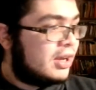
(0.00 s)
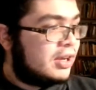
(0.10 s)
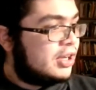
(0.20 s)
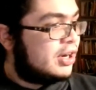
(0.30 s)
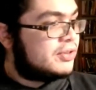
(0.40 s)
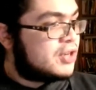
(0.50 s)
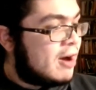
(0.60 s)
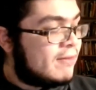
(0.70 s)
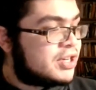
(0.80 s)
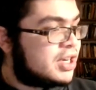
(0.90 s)
You know,
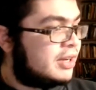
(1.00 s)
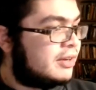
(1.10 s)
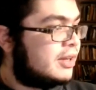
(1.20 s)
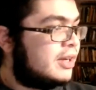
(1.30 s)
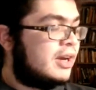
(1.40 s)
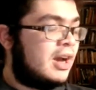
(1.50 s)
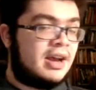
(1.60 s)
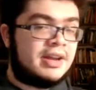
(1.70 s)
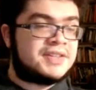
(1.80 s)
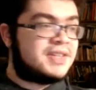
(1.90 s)
Darvish and
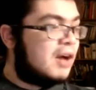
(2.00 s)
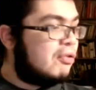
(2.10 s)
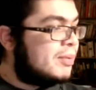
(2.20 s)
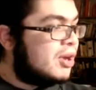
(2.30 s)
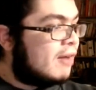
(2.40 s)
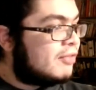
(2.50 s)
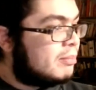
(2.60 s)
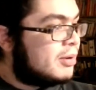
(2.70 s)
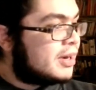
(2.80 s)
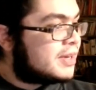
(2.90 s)
Snell will be off the
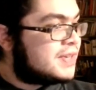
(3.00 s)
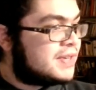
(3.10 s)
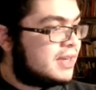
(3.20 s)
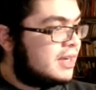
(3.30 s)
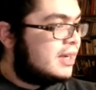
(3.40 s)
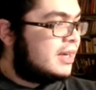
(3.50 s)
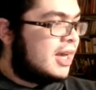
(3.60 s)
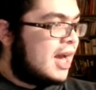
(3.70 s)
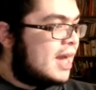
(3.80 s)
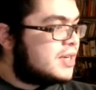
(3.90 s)
books.
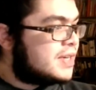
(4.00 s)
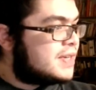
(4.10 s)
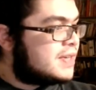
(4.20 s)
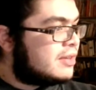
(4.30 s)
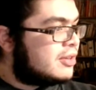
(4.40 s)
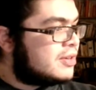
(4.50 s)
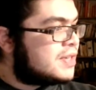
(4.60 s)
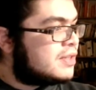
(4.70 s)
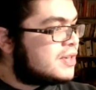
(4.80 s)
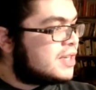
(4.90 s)

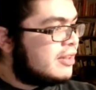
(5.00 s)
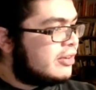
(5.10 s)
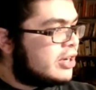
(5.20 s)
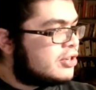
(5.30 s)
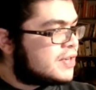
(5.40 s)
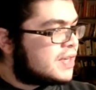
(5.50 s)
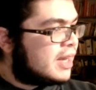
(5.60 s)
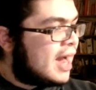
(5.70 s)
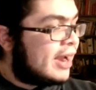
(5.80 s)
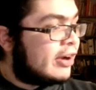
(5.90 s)
There's another interesting
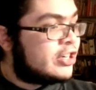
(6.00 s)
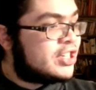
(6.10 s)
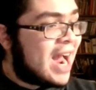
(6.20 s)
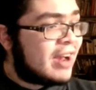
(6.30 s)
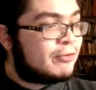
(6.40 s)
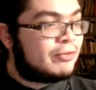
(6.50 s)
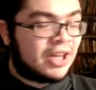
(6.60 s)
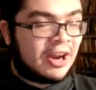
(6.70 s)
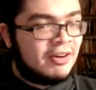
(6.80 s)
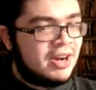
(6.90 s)
guy here. Jack
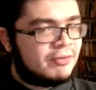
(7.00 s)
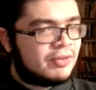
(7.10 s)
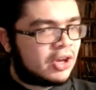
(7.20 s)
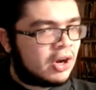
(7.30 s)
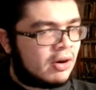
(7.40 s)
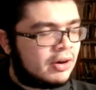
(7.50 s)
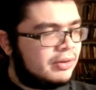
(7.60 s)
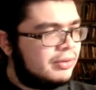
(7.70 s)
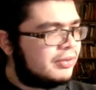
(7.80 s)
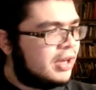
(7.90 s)
Flaherty for the
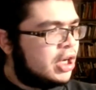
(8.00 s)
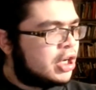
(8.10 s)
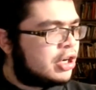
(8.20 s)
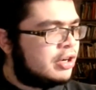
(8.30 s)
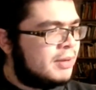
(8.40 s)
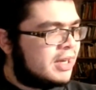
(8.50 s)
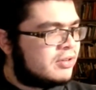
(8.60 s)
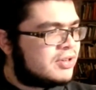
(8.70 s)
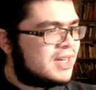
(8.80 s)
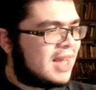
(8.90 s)
Cardinals could be
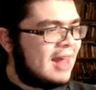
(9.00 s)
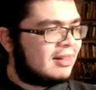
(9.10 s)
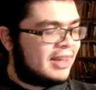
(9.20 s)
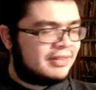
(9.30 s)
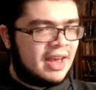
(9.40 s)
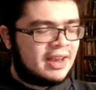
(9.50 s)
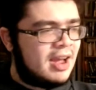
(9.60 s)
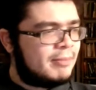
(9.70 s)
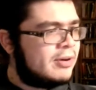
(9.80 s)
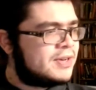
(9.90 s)
interesting. I like that guy
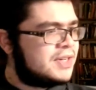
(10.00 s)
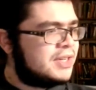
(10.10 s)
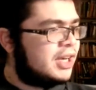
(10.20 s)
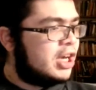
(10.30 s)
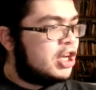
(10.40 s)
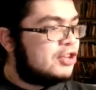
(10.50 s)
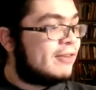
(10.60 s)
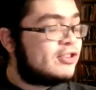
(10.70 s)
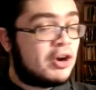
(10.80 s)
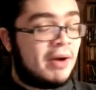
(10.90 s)
personally. You have
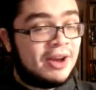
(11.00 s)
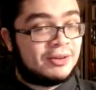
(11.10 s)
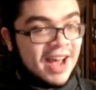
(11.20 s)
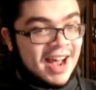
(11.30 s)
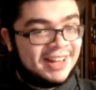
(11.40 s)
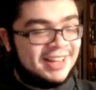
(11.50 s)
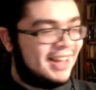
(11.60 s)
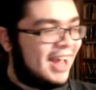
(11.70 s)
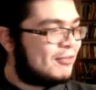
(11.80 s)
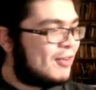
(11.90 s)
Shohei Ohtani
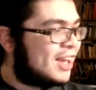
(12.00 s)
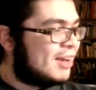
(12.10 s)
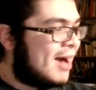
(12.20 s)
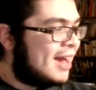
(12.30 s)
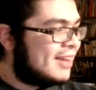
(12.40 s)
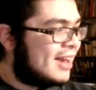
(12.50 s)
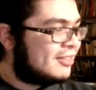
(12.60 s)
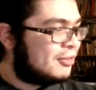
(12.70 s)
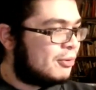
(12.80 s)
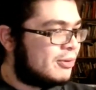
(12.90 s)
and Frankie Montas,
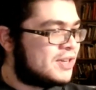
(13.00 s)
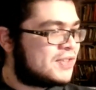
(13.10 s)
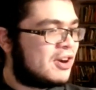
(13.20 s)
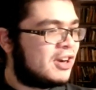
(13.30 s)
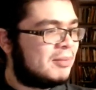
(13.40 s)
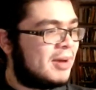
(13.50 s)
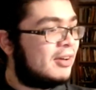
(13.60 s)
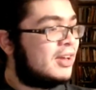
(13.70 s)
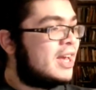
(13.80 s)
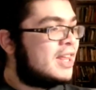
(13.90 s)
who we were just talking about,
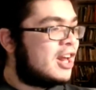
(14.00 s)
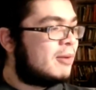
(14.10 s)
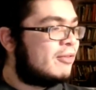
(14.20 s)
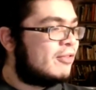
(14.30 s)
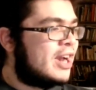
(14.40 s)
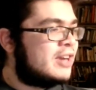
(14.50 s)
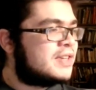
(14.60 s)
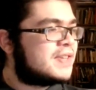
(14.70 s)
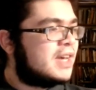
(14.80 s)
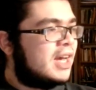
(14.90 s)
that'll be free
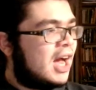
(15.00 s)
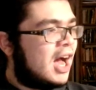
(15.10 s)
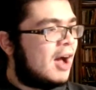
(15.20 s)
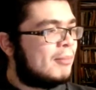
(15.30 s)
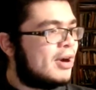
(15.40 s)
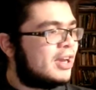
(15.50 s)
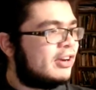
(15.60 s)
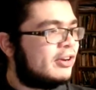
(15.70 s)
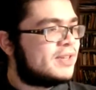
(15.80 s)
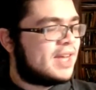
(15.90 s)
agents. Breaking
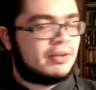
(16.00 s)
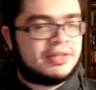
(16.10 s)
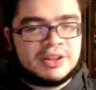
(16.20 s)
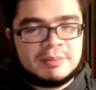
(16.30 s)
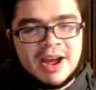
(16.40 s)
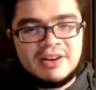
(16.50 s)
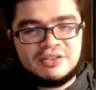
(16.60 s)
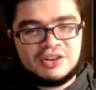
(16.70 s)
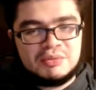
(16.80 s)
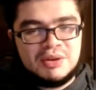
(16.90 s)
news, I don't think the Padres
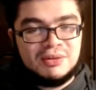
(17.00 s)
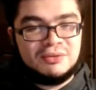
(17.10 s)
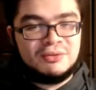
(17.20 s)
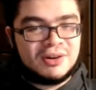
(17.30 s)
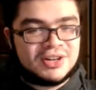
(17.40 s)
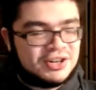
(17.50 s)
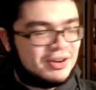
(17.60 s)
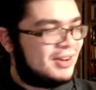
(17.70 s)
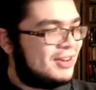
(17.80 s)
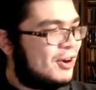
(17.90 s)
are going to be able to
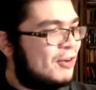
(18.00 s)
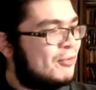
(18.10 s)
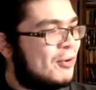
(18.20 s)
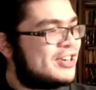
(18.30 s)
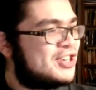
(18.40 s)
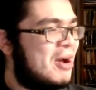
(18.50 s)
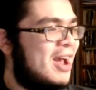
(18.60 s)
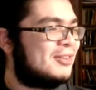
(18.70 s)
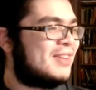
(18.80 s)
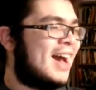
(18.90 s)
afford
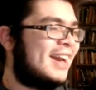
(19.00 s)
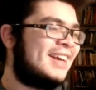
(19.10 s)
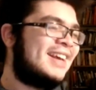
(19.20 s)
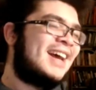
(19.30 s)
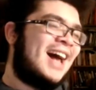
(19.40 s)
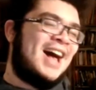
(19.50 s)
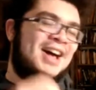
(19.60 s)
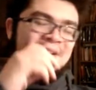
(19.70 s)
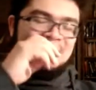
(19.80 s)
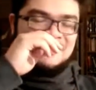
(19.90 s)
Shohei
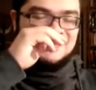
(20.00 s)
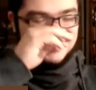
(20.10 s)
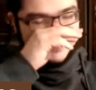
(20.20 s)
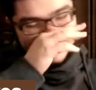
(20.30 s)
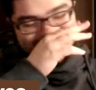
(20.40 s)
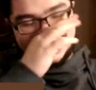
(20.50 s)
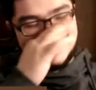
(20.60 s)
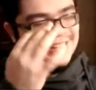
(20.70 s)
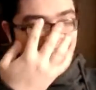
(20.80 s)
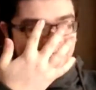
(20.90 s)
Ohtani.
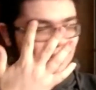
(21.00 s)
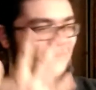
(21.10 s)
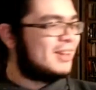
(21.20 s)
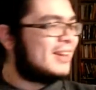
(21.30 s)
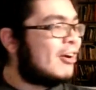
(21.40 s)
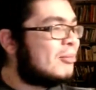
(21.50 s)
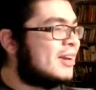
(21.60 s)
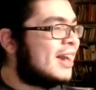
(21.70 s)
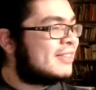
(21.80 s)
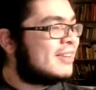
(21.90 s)
That would be
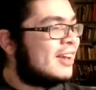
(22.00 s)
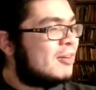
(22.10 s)
nuts.